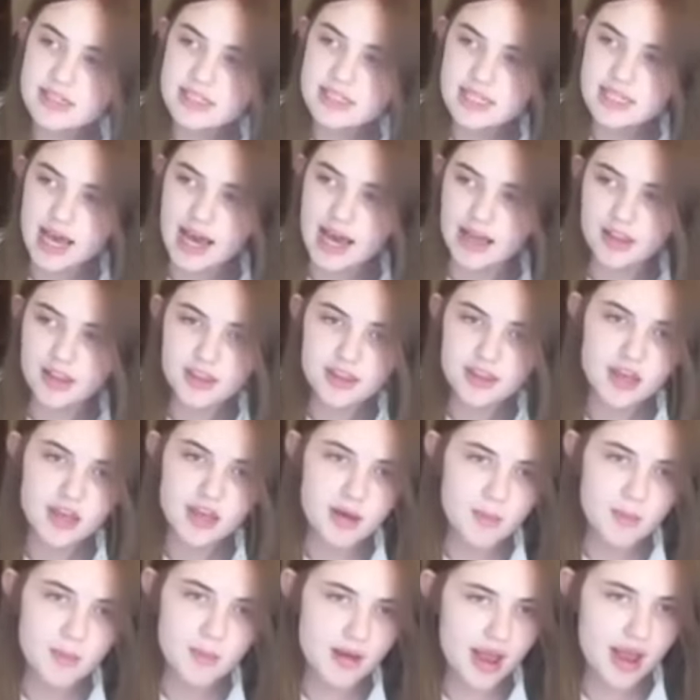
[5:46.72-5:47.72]
Death,
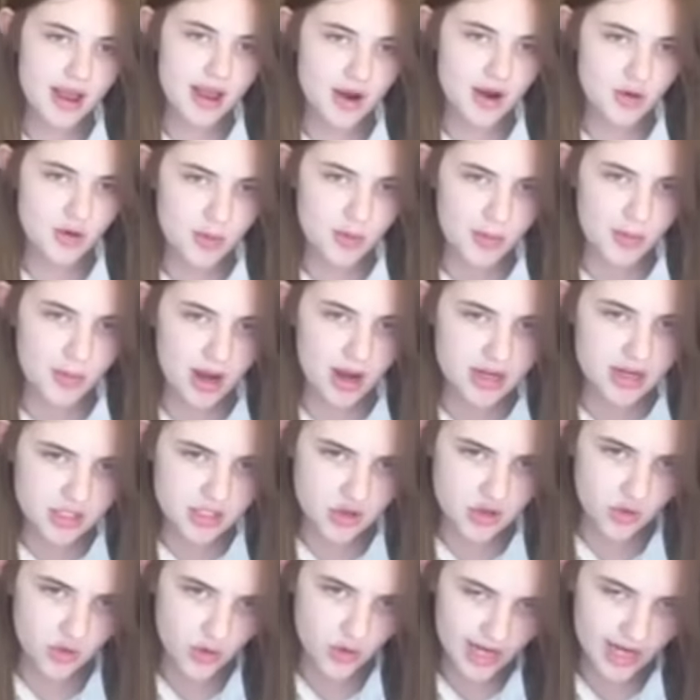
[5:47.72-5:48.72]
may I remind you
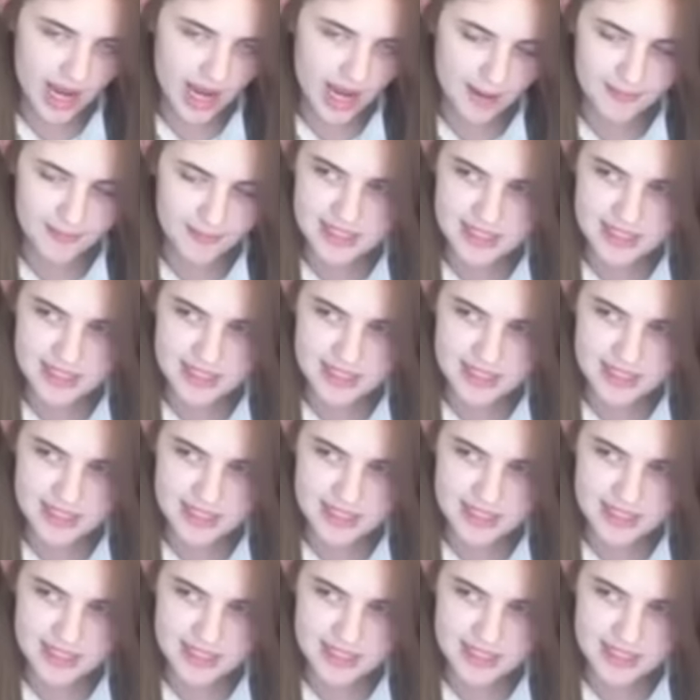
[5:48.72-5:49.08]
of what happened